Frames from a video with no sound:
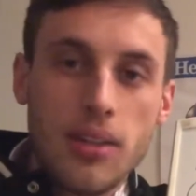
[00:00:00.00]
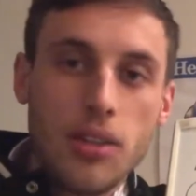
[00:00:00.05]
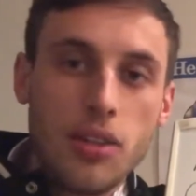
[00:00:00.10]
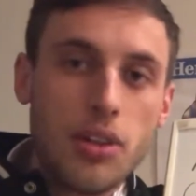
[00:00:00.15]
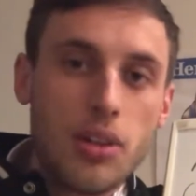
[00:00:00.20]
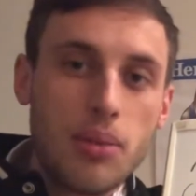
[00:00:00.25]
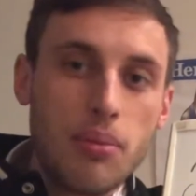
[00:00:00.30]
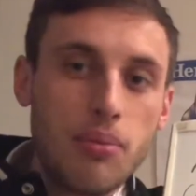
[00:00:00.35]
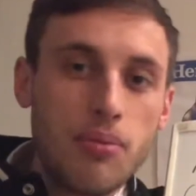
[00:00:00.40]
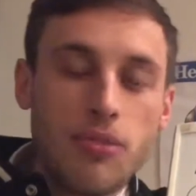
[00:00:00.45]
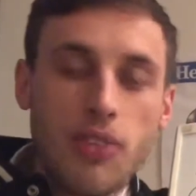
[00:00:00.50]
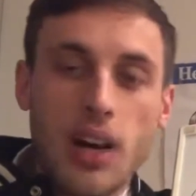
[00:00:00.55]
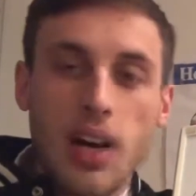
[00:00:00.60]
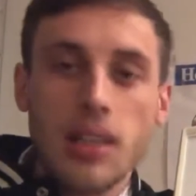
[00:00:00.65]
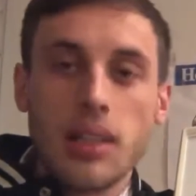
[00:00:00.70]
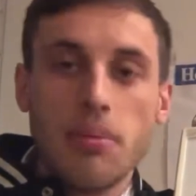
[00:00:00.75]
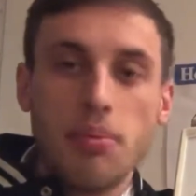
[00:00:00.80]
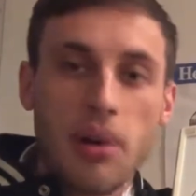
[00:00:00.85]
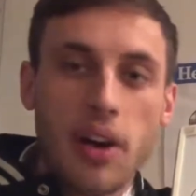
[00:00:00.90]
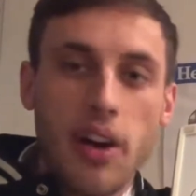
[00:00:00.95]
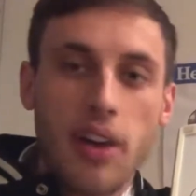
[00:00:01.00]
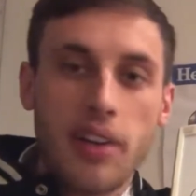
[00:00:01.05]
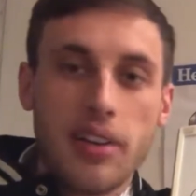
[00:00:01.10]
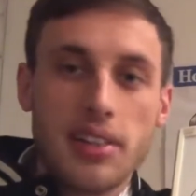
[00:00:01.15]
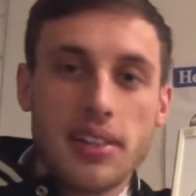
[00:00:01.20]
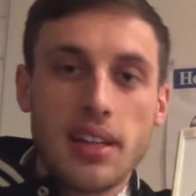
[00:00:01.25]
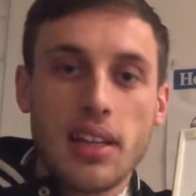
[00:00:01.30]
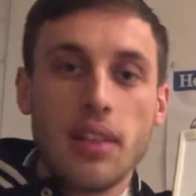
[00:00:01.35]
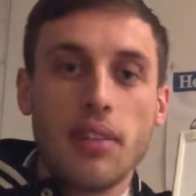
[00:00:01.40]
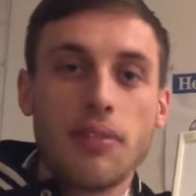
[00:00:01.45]
You can find the buyer and
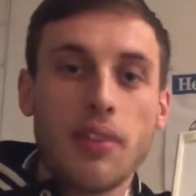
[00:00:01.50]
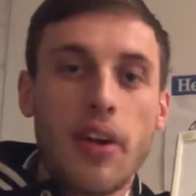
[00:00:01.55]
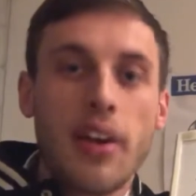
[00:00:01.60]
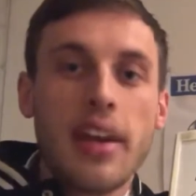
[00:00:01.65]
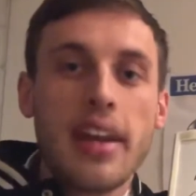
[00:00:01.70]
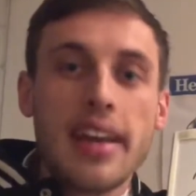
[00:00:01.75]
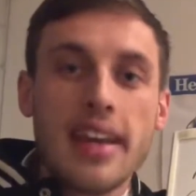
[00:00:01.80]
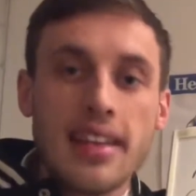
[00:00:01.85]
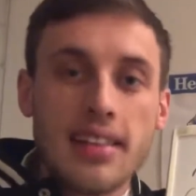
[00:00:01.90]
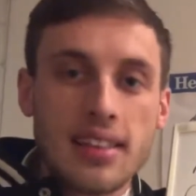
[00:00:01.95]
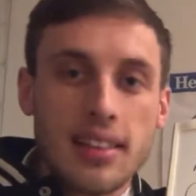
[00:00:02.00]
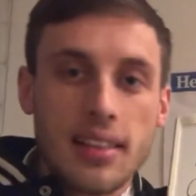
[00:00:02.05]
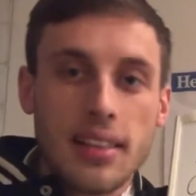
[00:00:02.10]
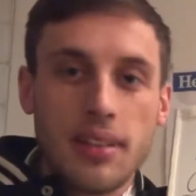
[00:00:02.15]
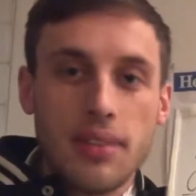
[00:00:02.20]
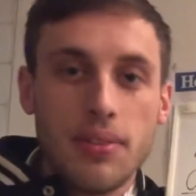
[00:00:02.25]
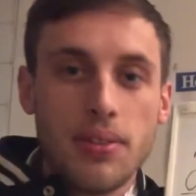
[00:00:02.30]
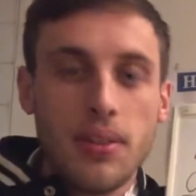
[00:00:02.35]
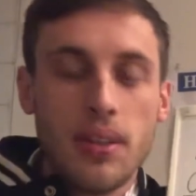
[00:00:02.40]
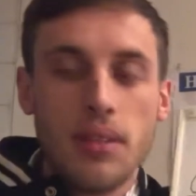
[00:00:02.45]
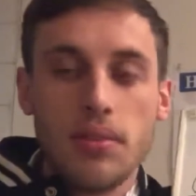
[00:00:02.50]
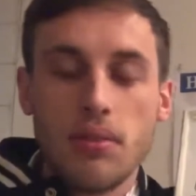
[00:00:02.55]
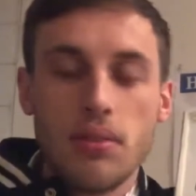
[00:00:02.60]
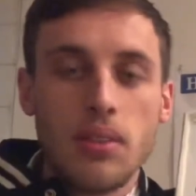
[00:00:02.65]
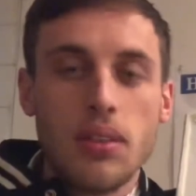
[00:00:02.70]
seller very easily for